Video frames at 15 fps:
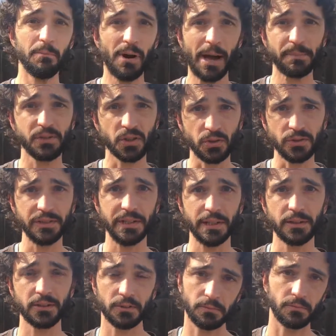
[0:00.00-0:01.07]
And then Popsicle
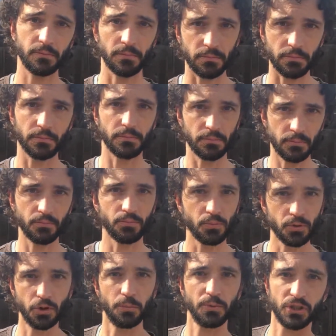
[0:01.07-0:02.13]
Sticks,
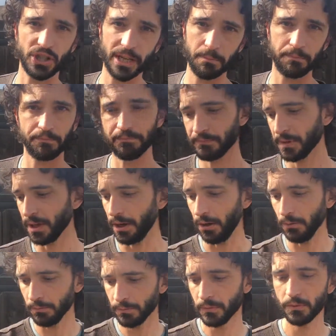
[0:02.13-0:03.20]
super cheap,
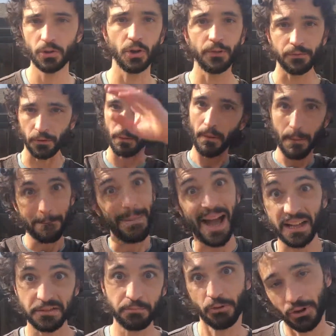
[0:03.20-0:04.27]
you know, good for
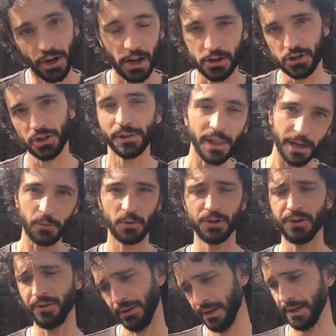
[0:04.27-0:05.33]
mass production
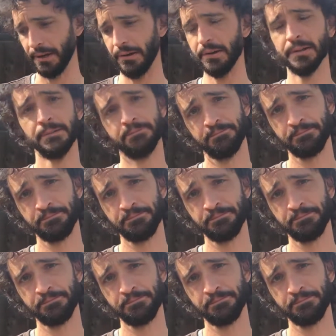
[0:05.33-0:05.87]
like we're doing here.